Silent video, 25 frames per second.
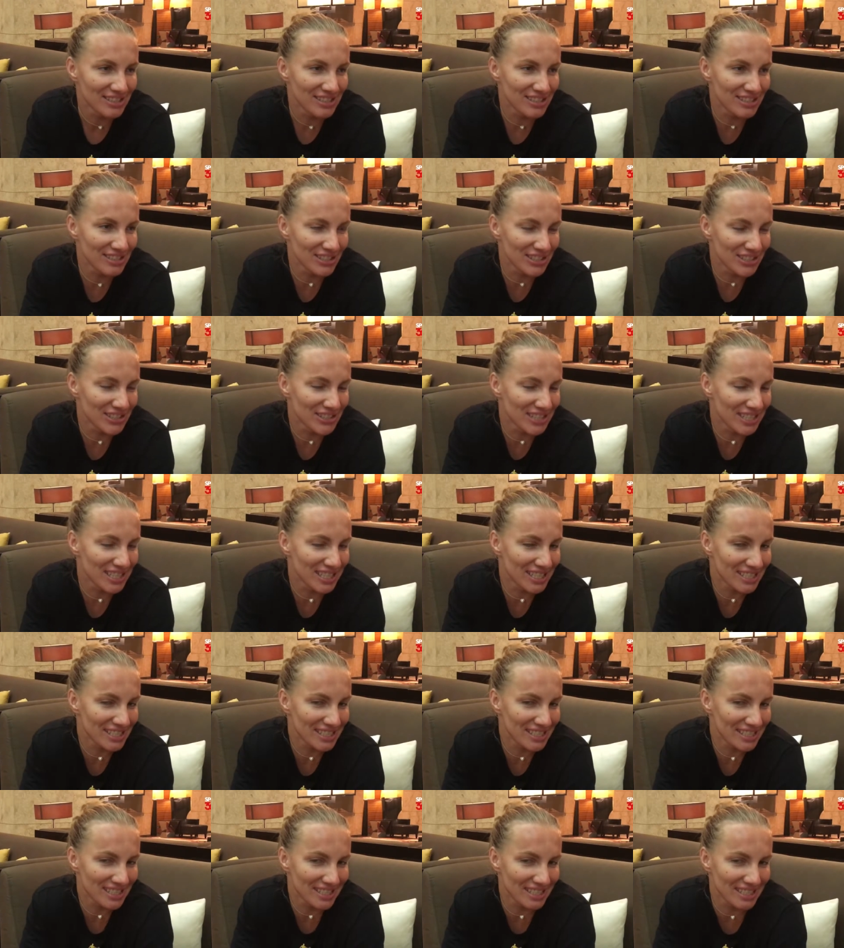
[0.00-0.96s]
So
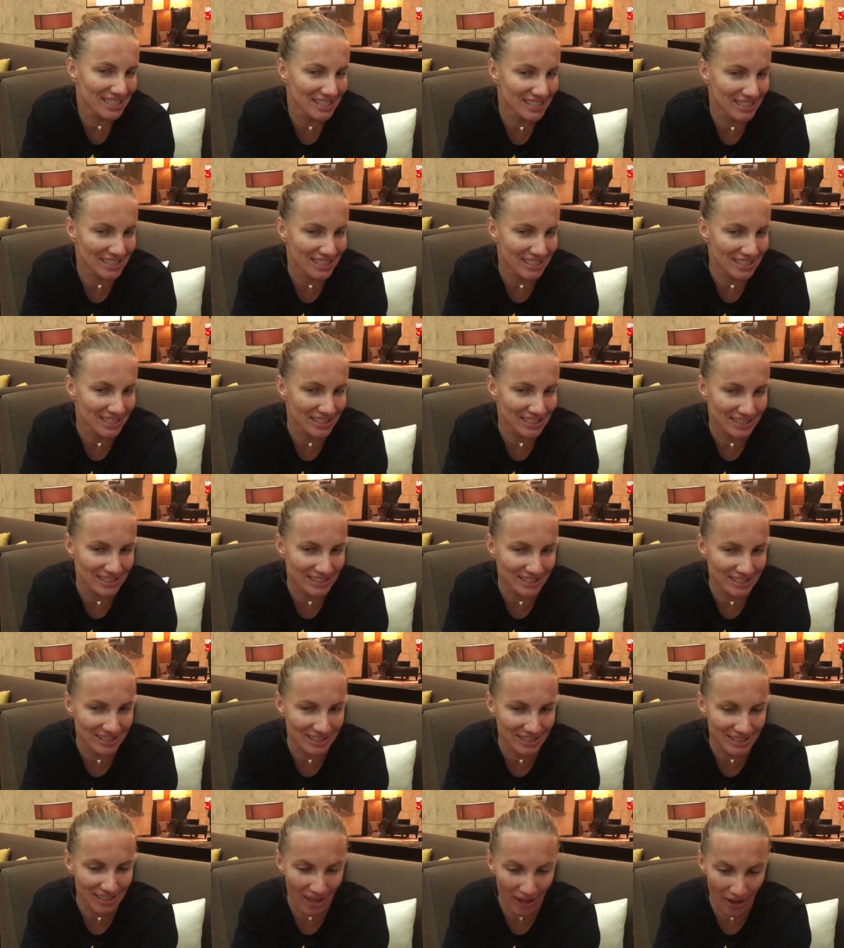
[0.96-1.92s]
yes, and
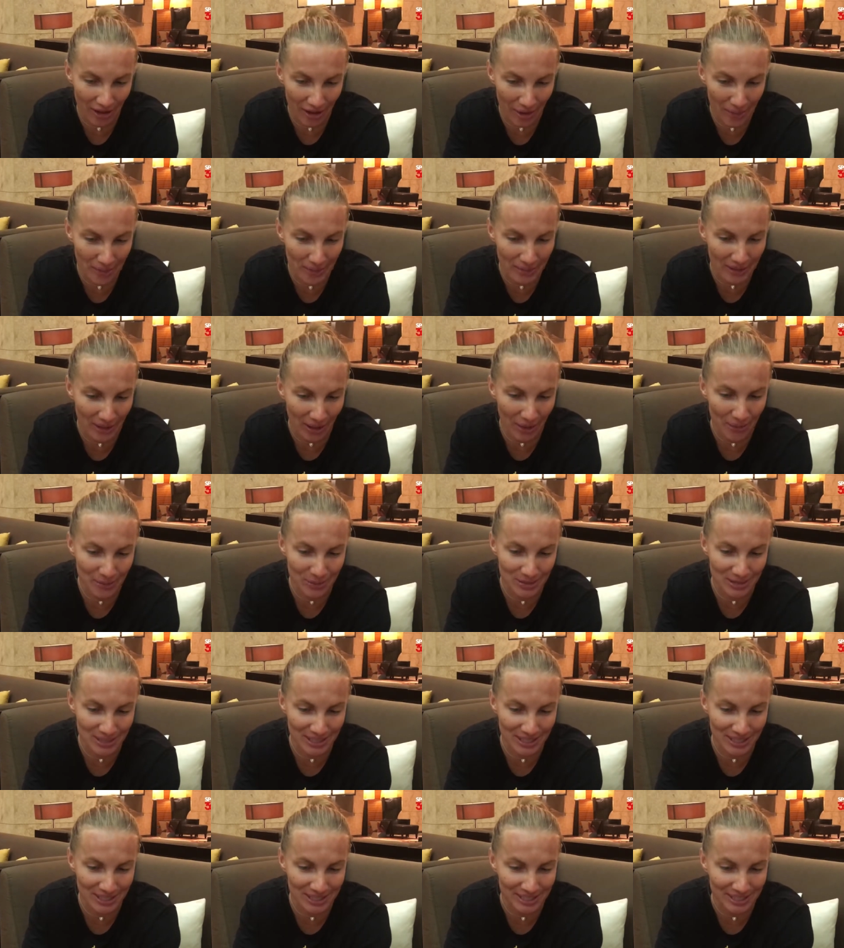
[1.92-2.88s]
it's. I mean, I was
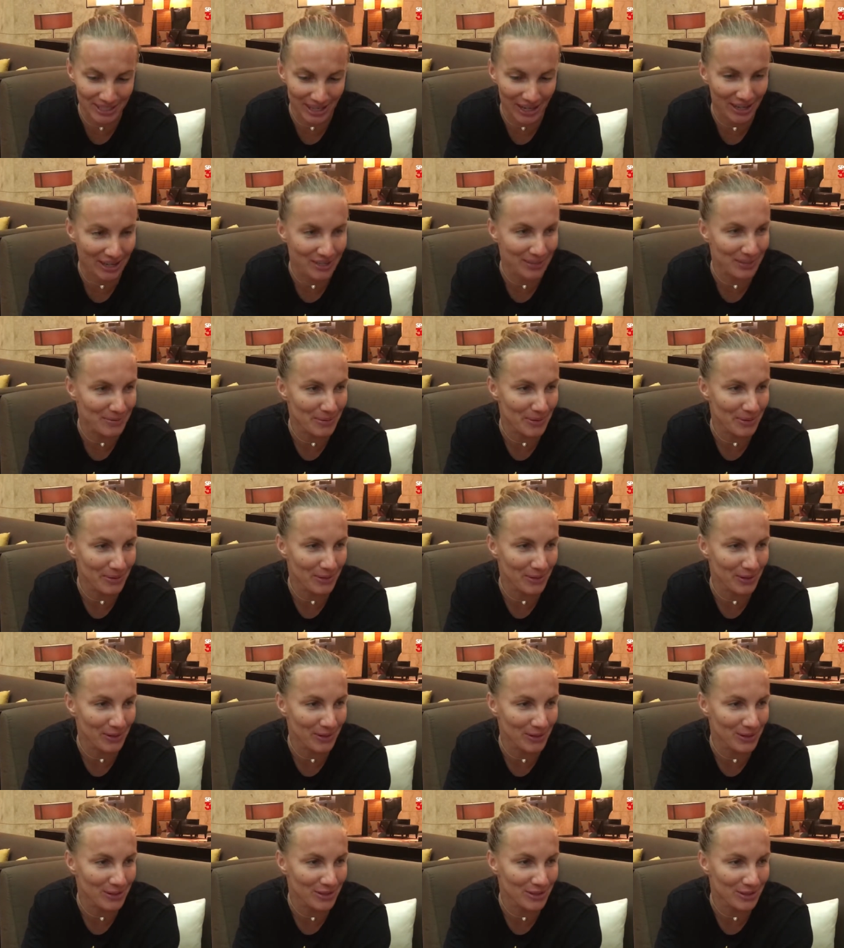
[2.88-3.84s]
really scared before
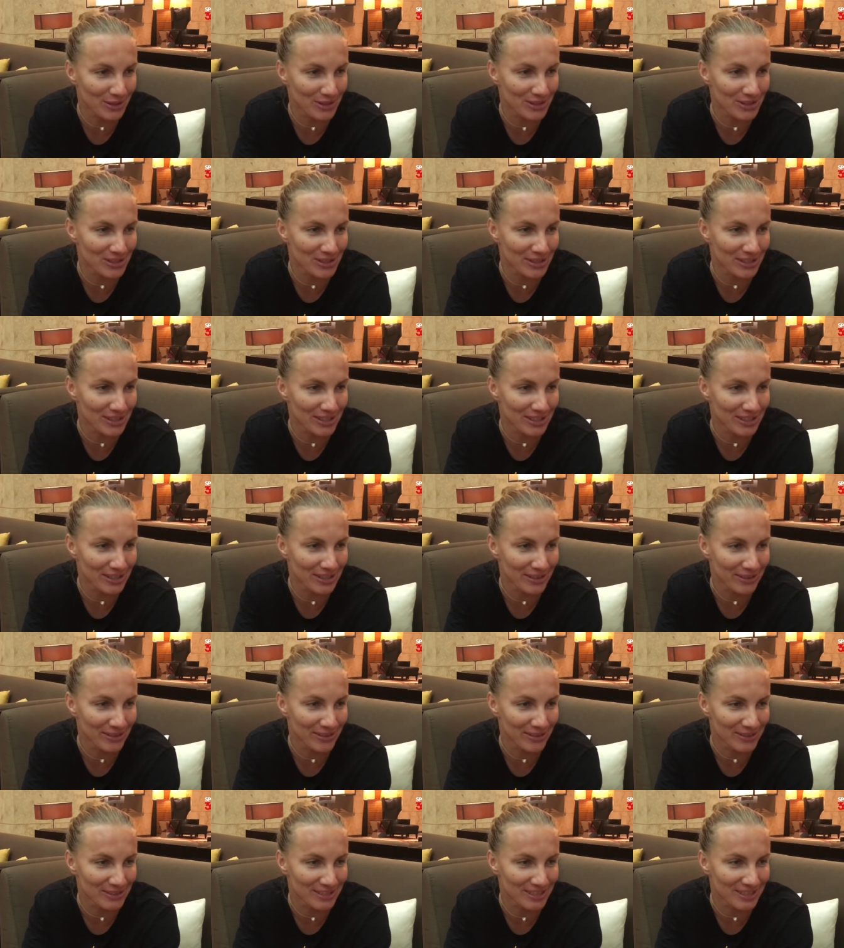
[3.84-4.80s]
the surgery. I
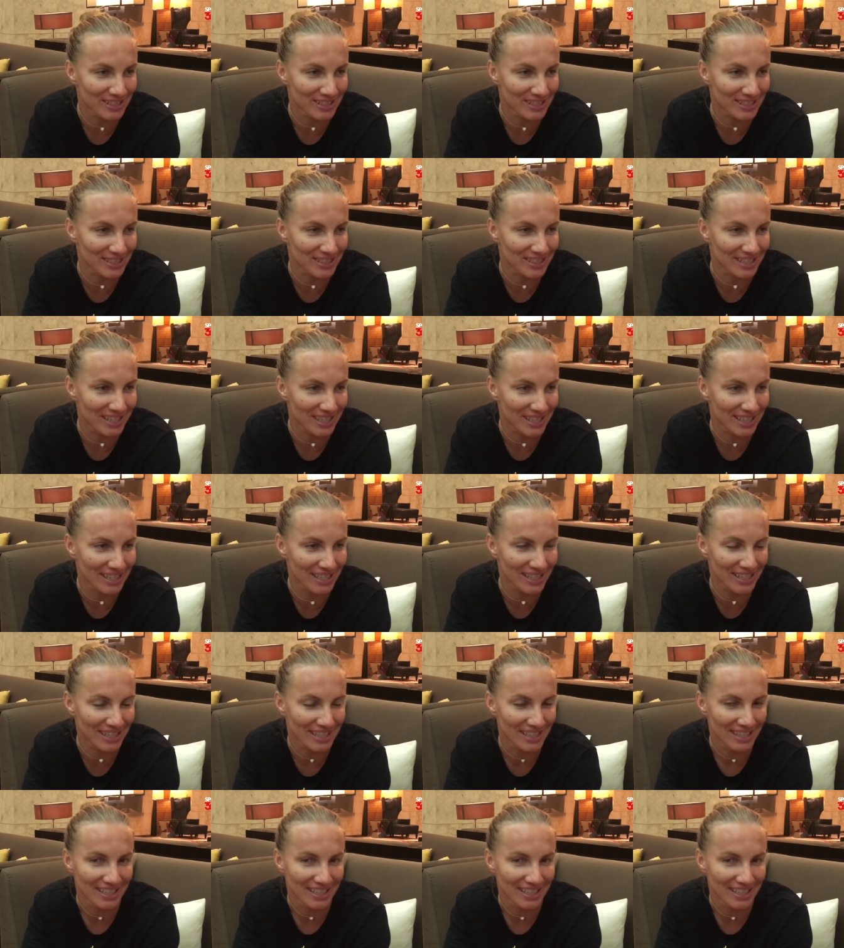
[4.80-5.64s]
was really like,